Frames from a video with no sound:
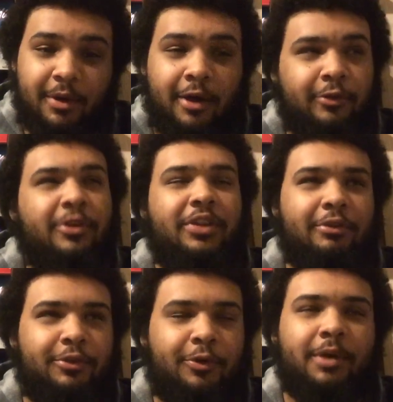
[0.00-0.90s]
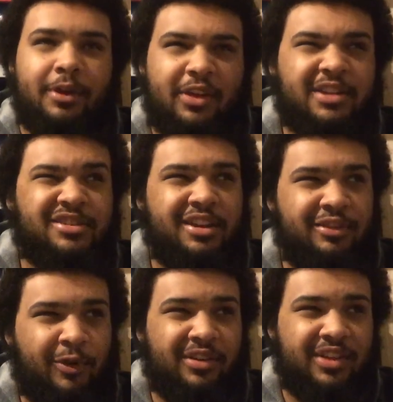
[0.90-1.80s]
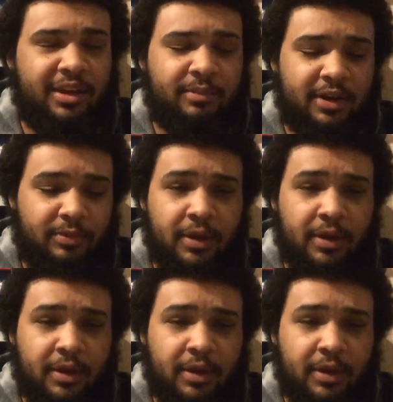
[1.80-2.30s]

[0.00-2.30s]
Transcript: I was going to say it was quick, but it was around 10 minutes.